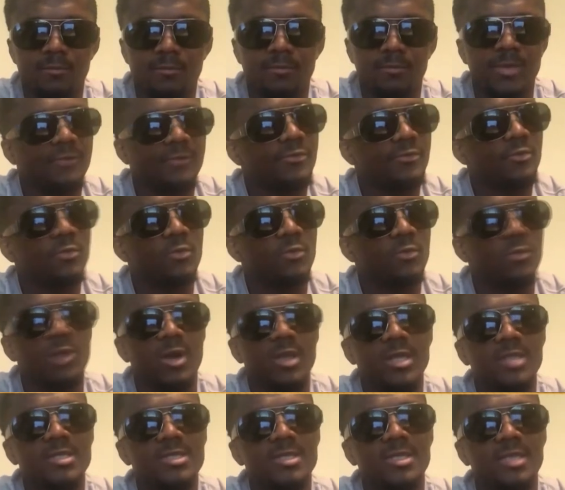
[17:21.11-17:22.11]
never
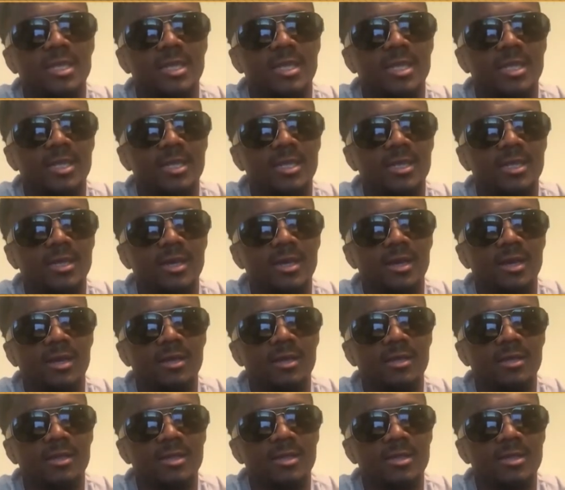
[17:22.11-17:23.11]
once did he
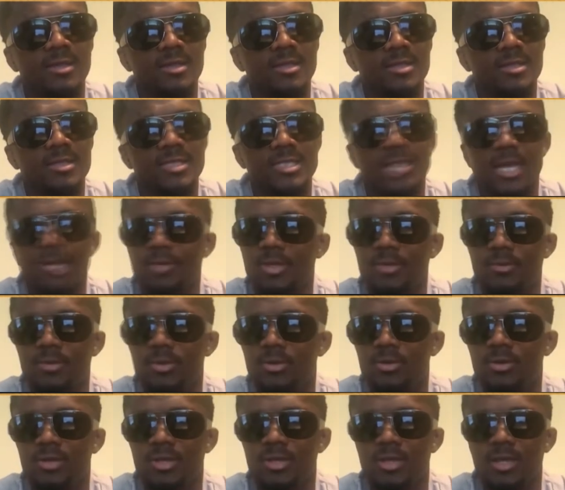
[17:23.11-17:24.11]
stop
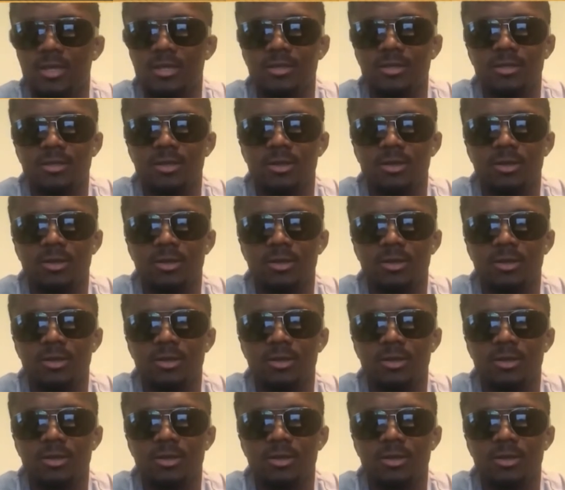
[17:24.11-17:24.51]
communicating,